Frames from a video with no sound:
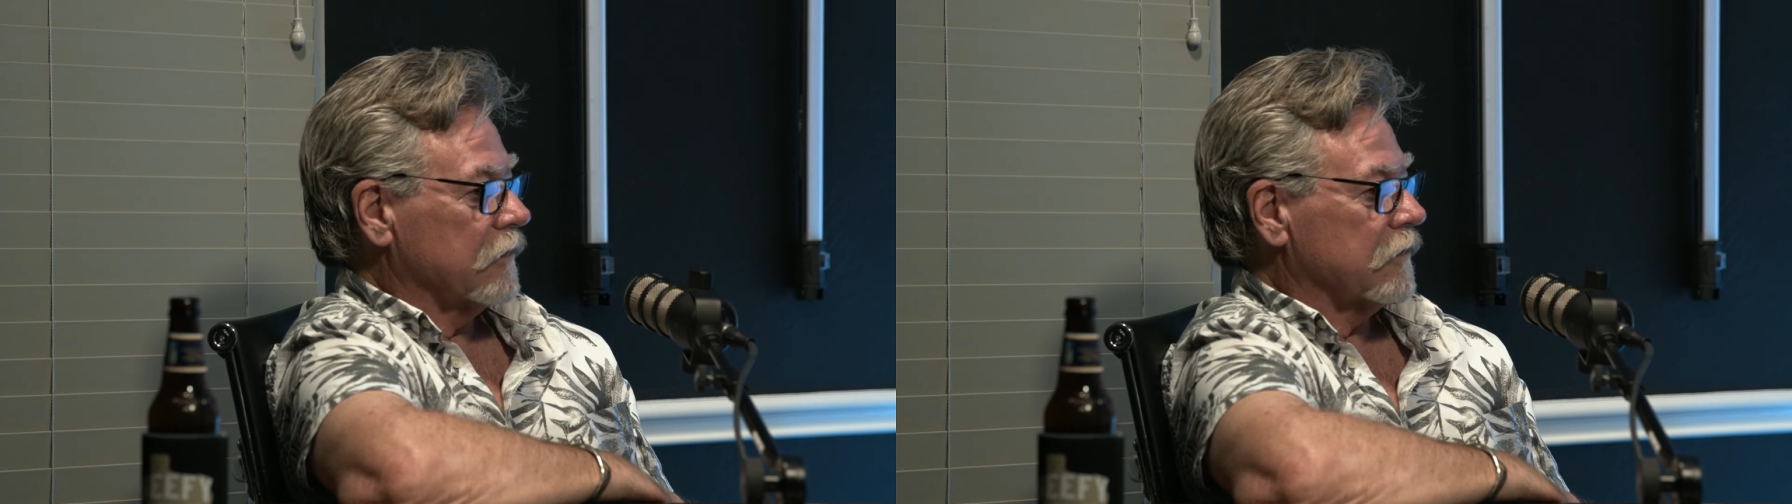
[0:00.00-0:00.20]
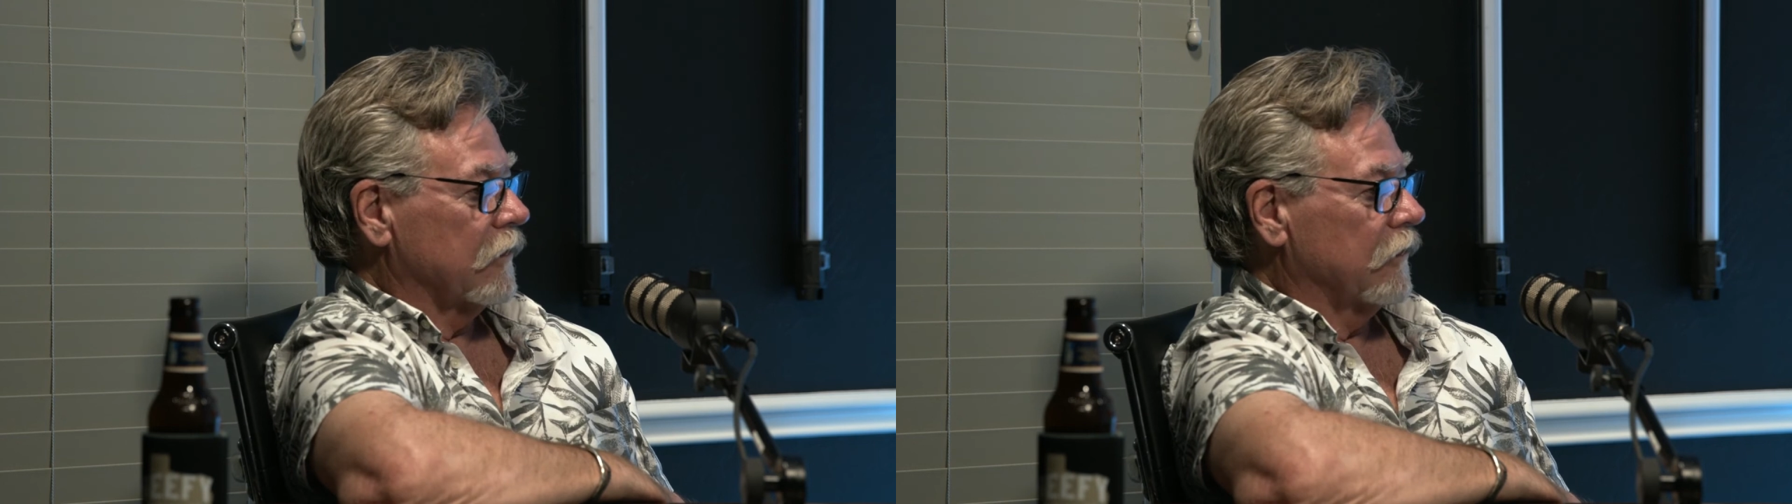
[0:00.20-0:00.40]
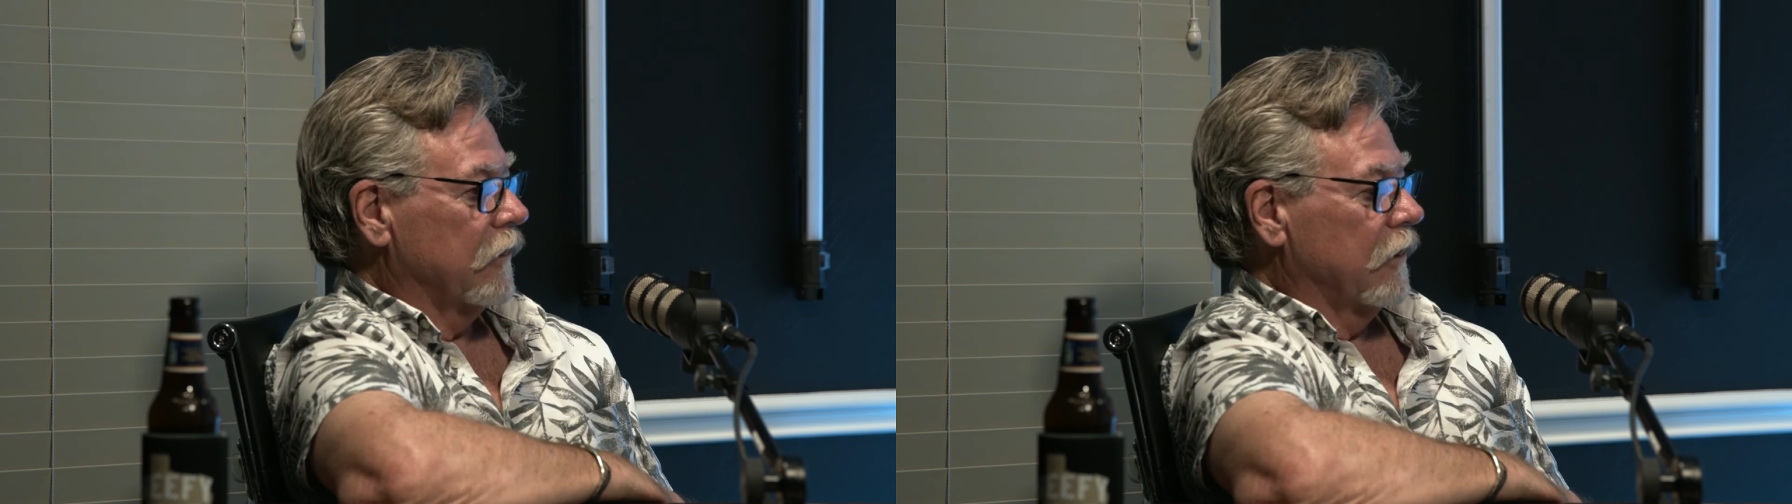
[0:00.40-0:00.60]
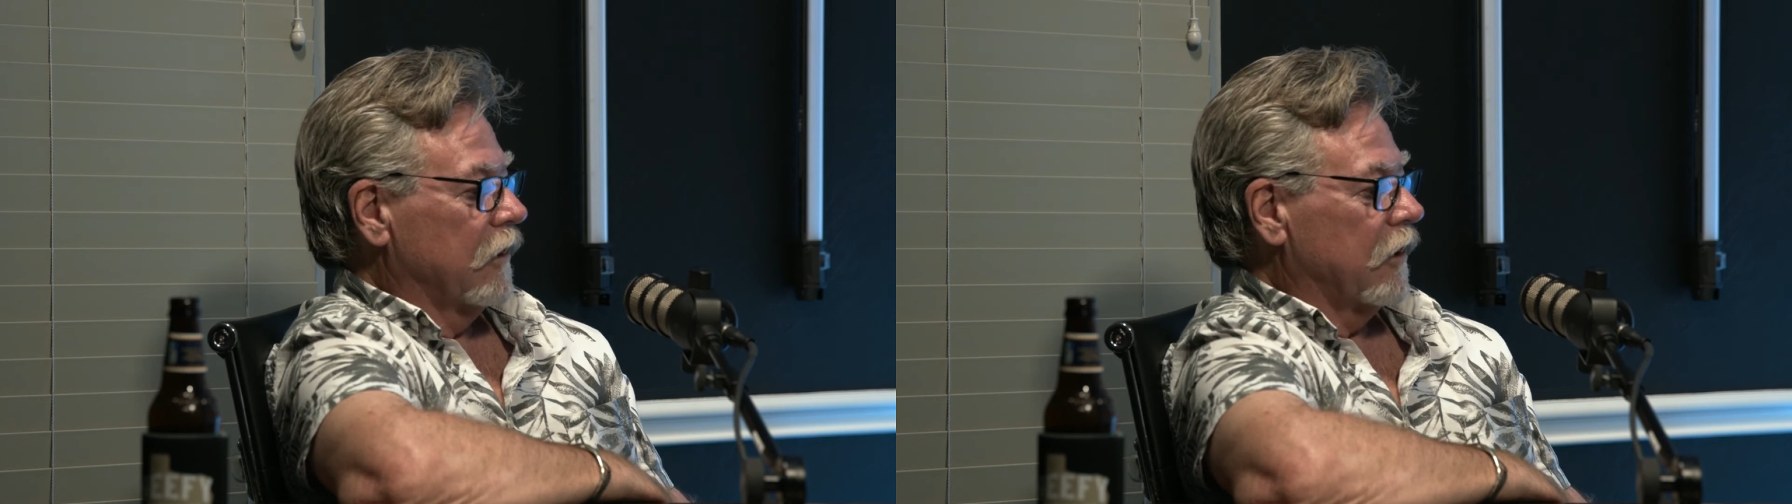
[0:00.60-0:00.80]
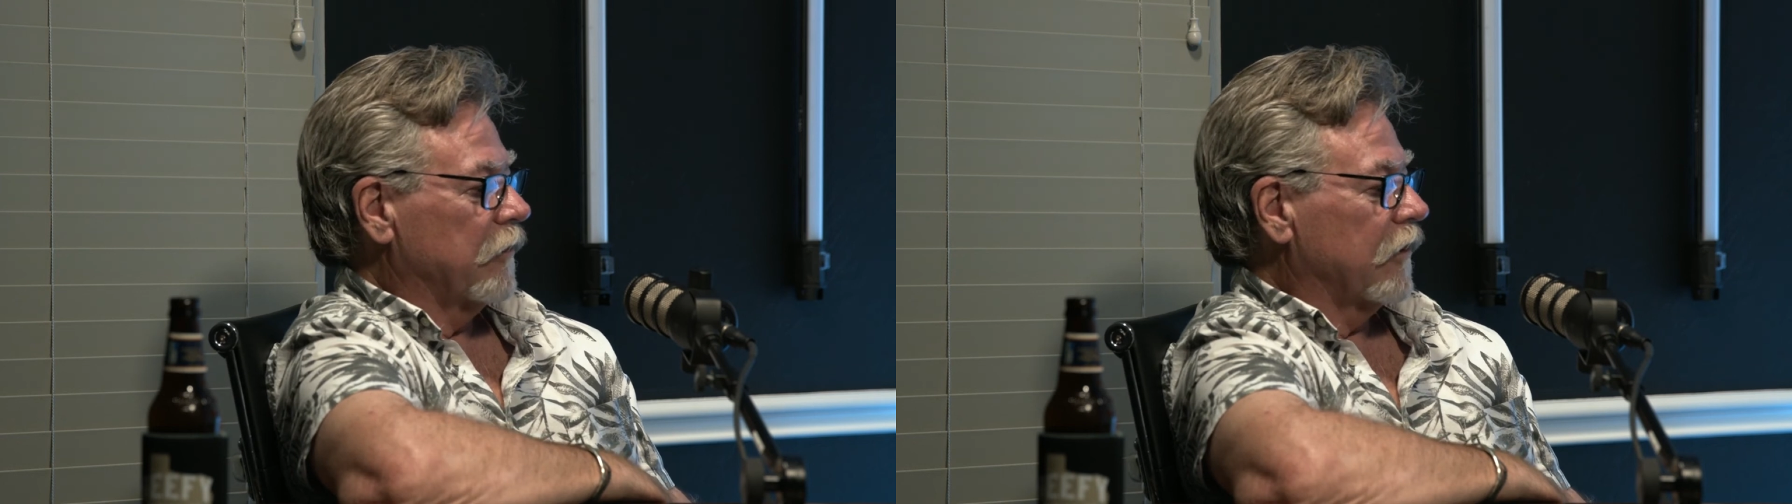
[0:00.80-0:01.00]
So
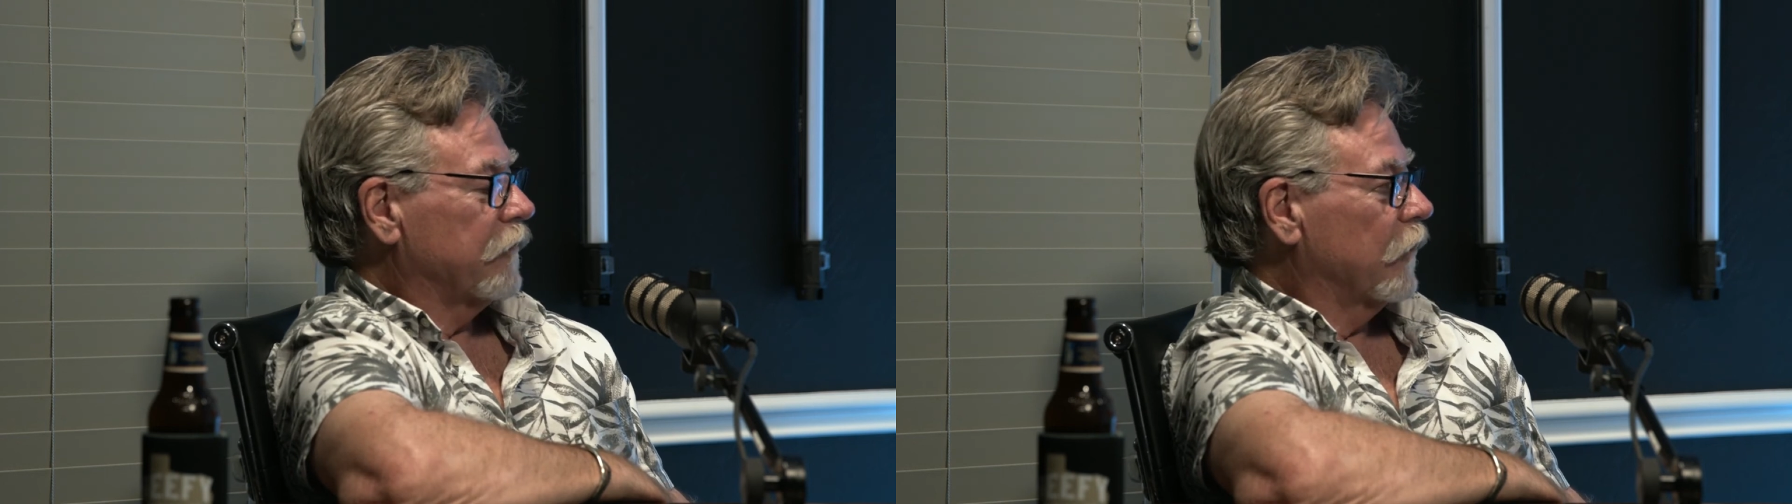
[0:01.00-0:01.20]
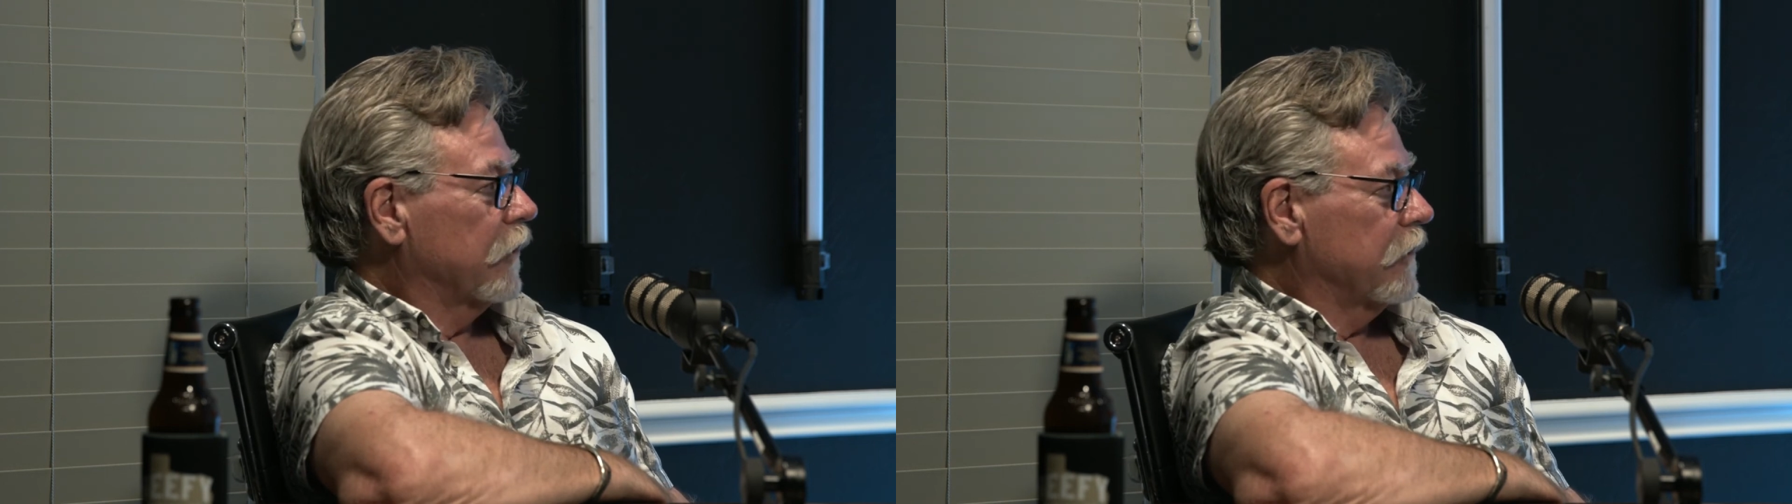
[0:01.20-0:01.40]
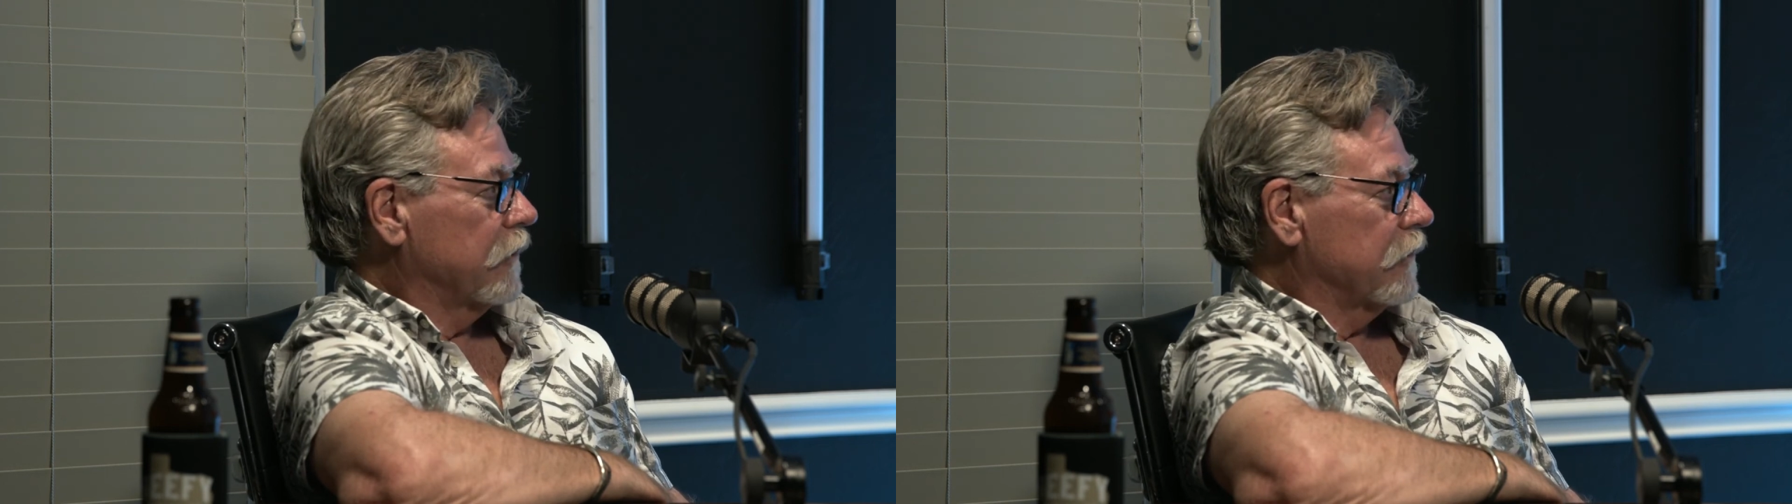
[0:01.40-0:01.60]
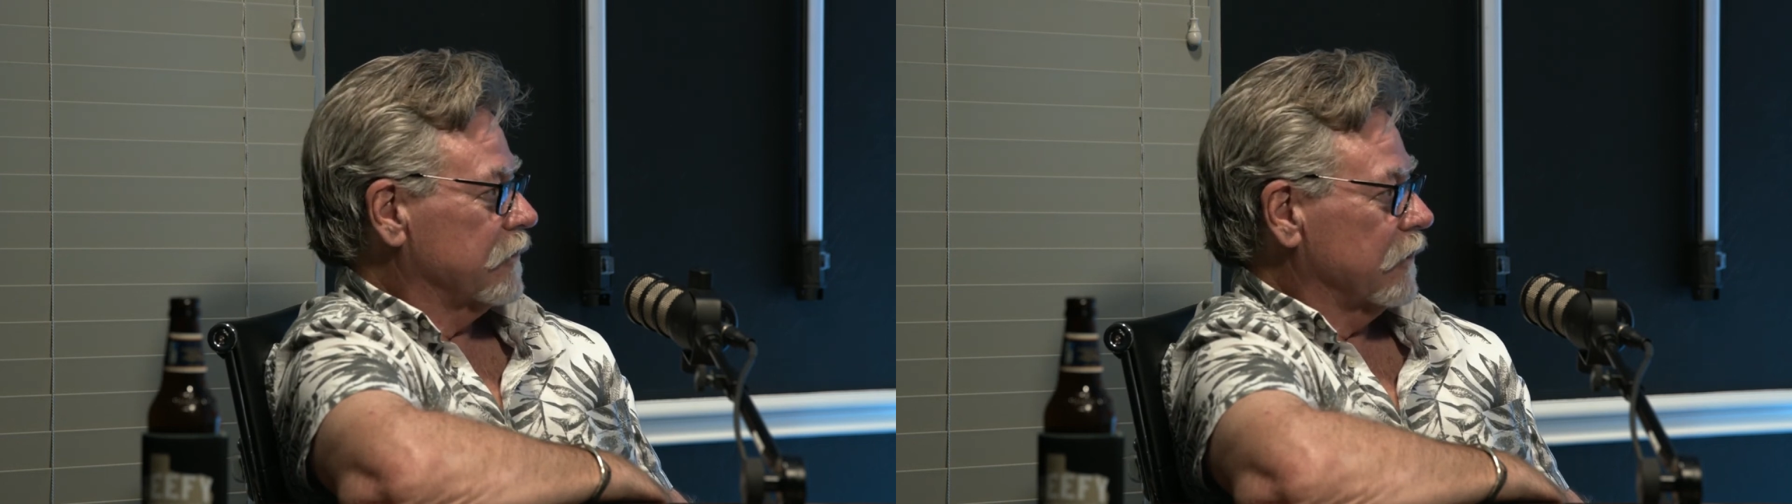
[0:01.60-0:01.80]
in my 4 years,